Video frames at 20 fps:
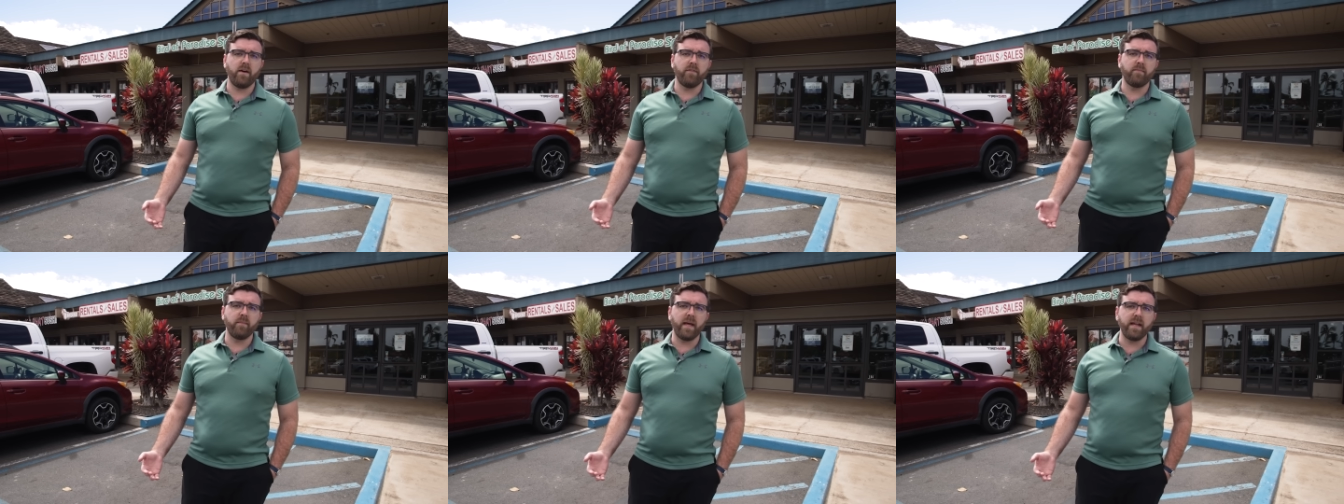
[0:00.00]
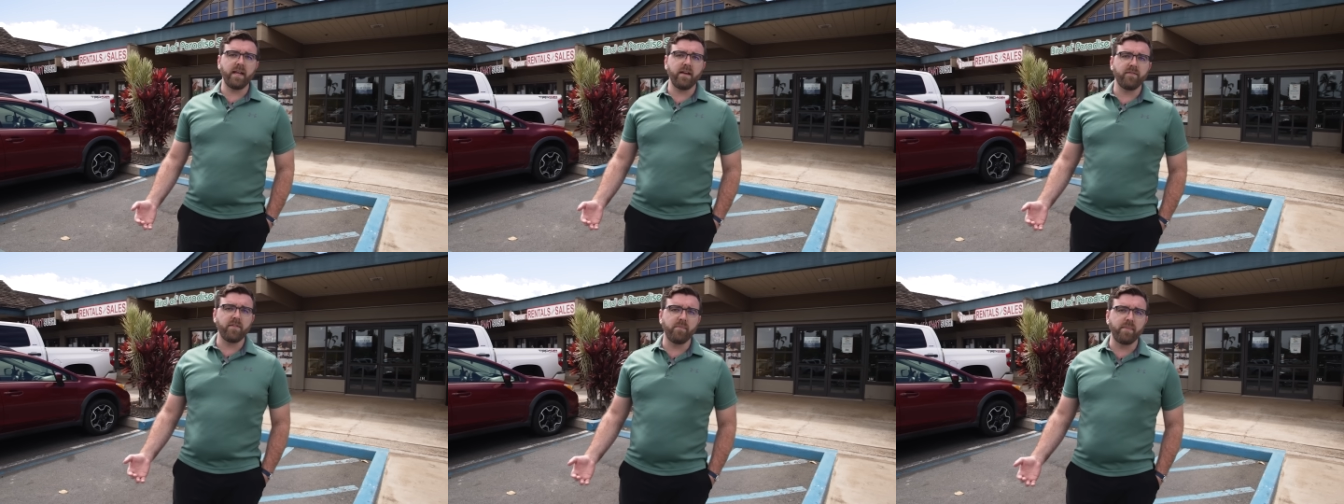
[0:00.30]
of
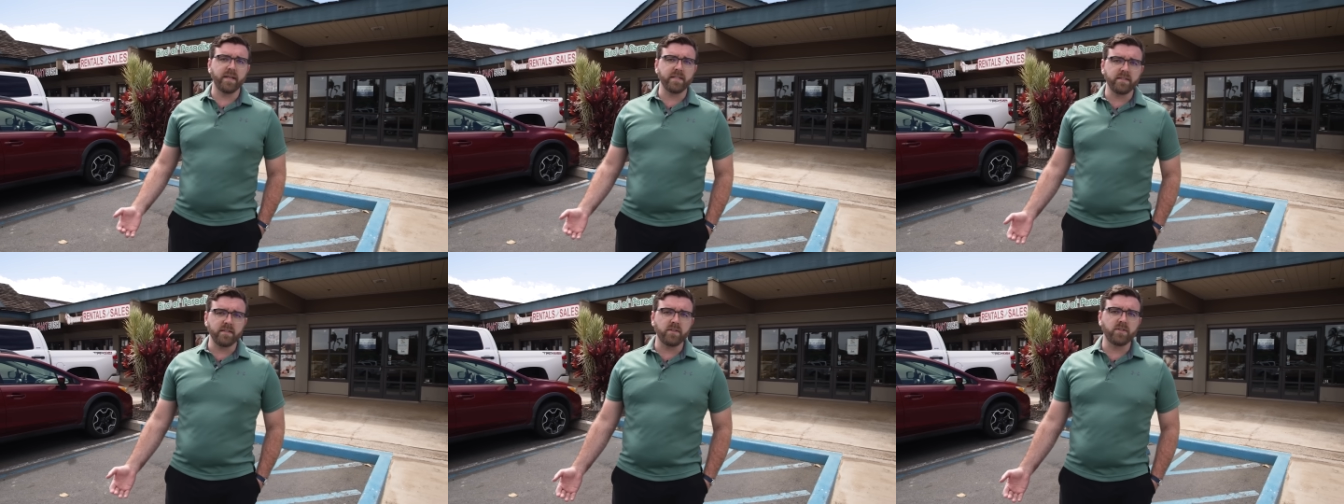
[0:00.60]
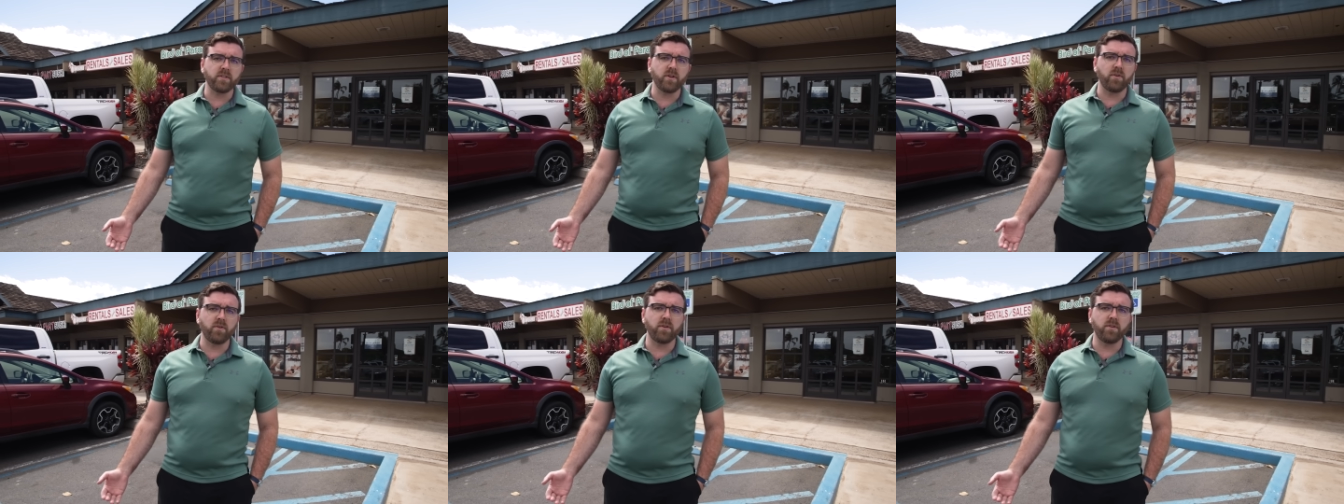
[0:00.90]
many of the
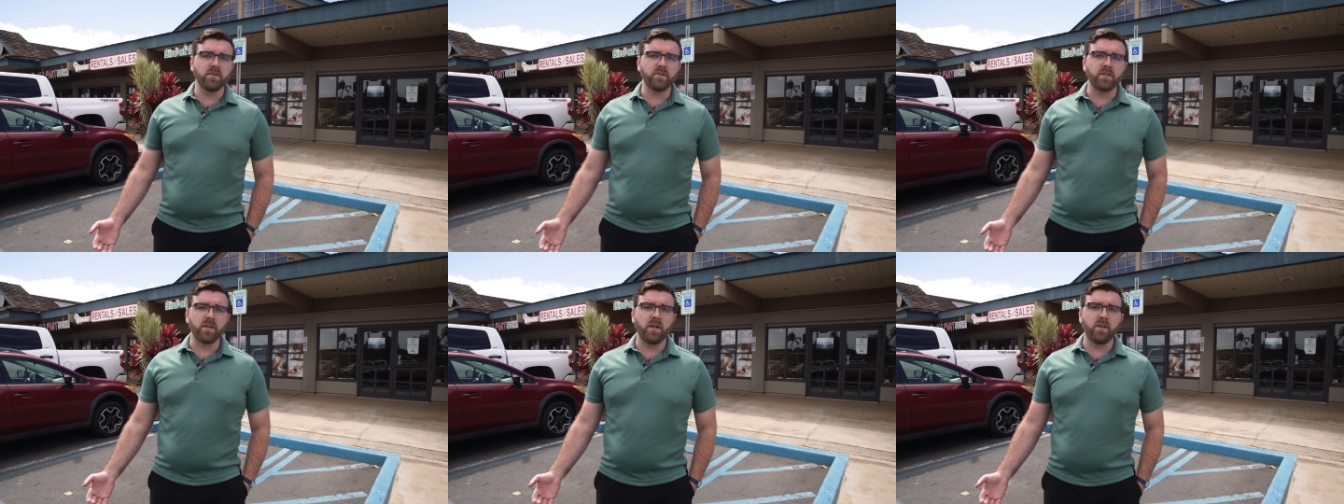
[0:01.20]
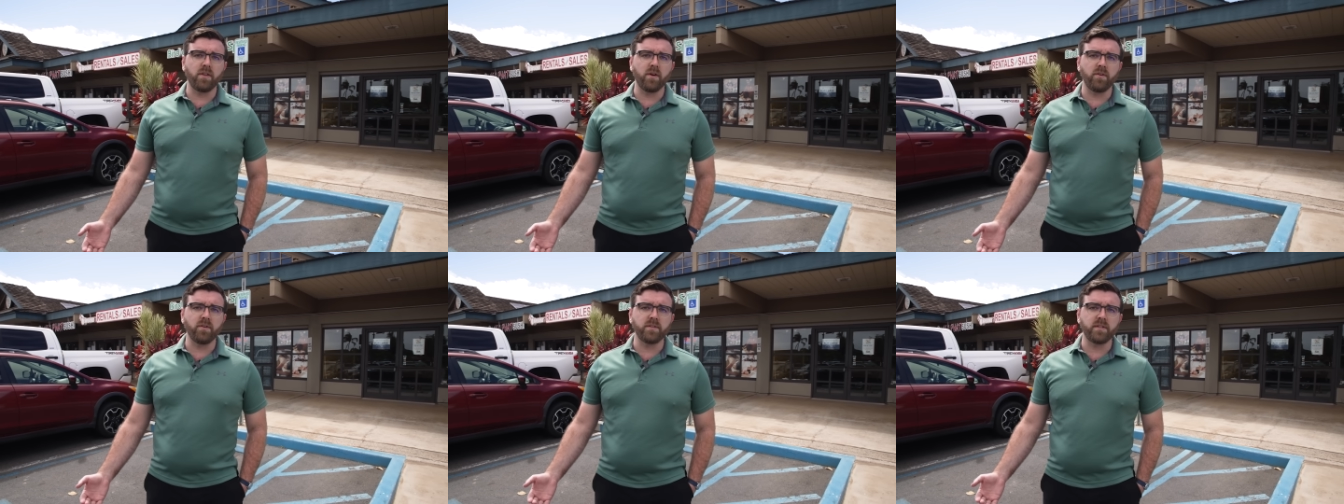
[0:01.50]
business owners
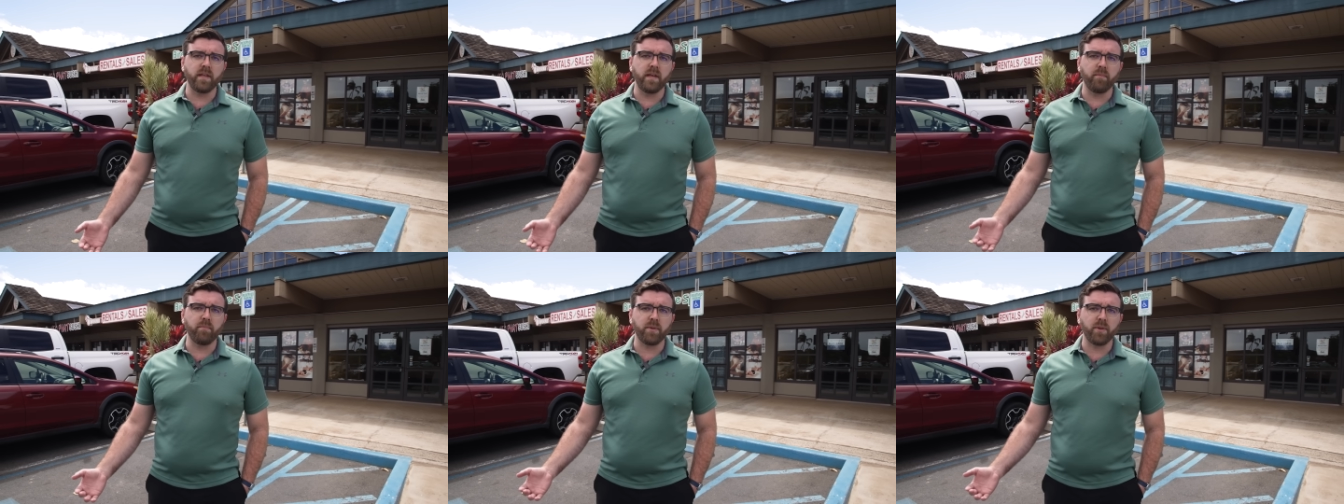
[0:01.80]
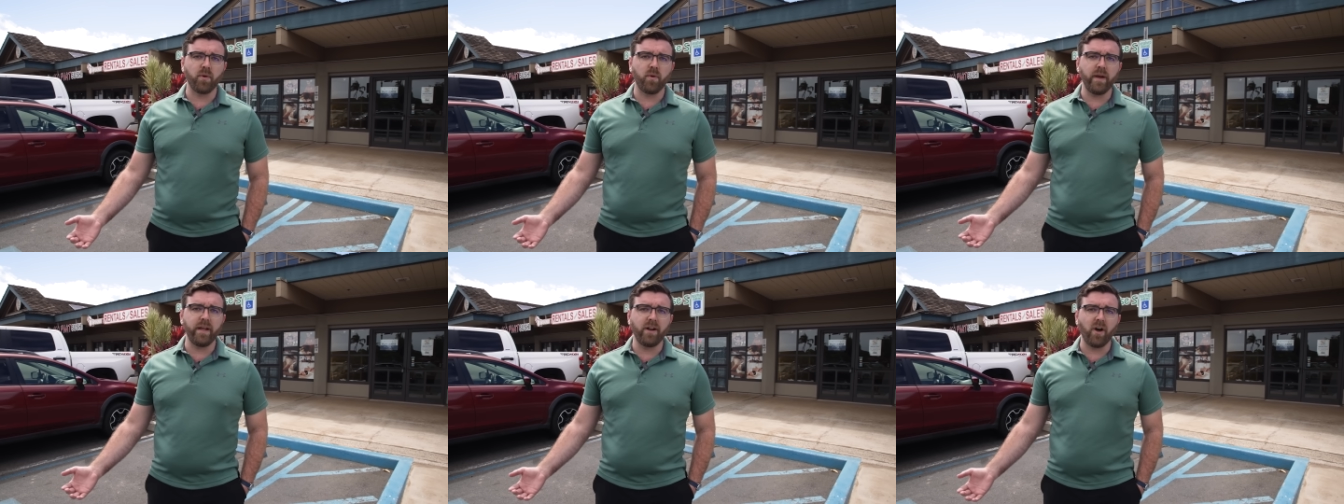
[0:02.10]
and those
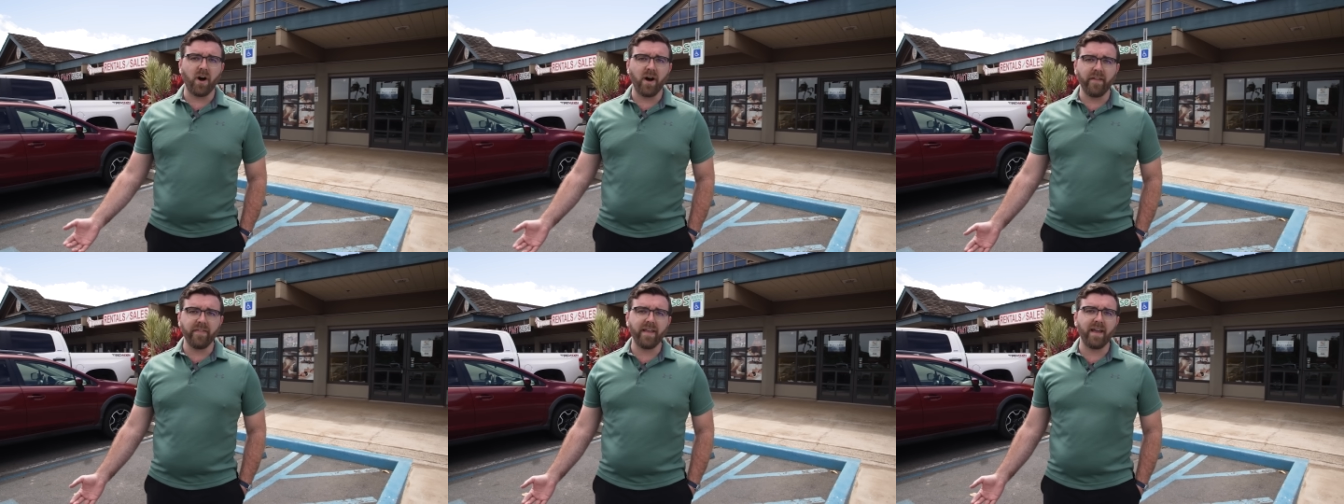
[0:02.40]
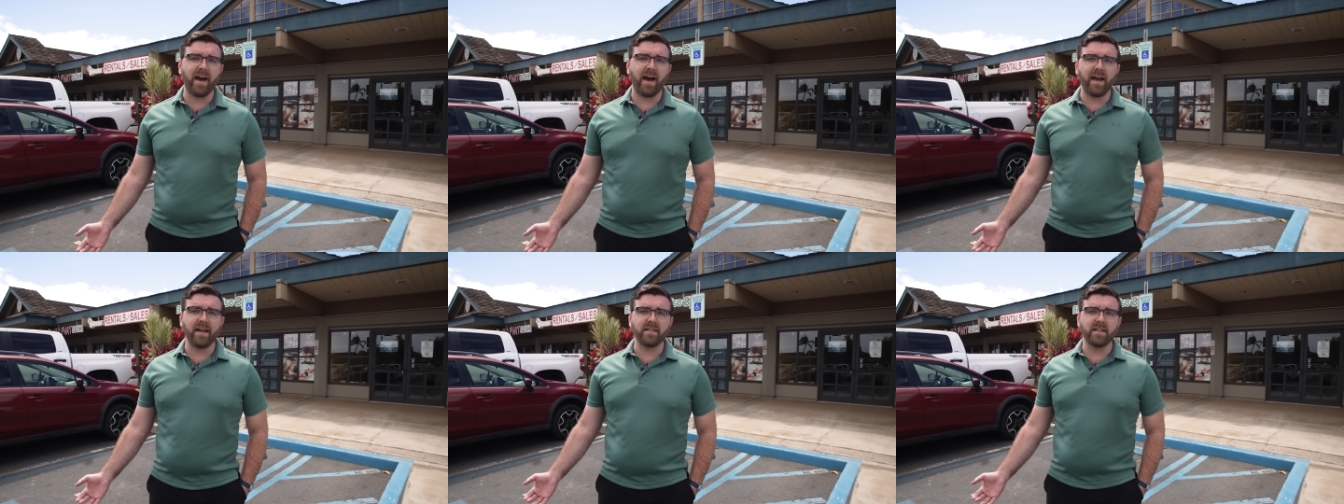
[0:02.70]
employed on the
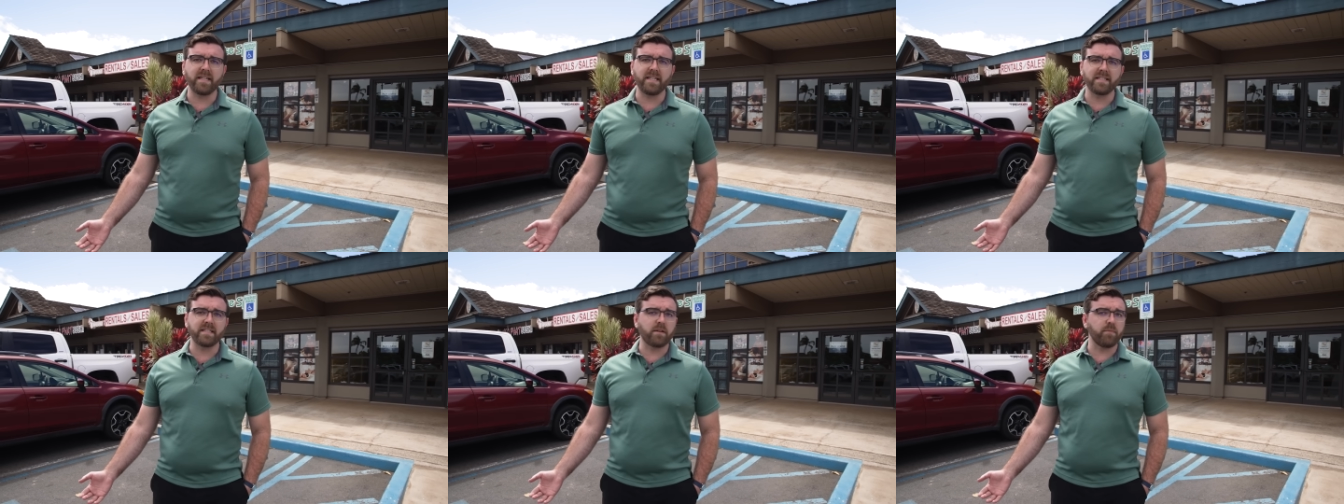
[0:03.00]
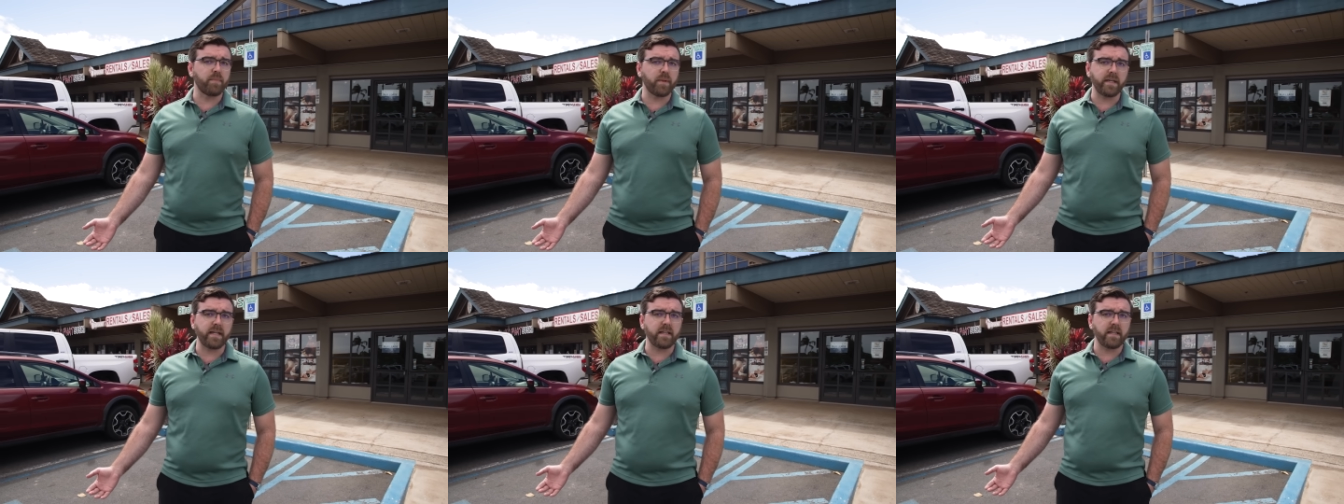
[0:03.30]
island is
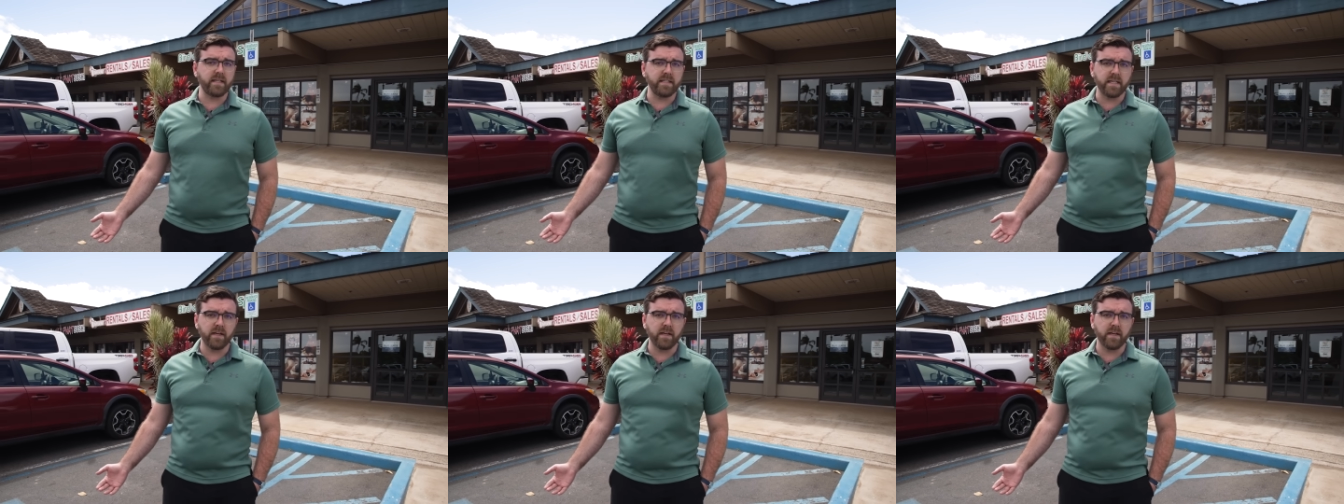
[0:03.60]
completely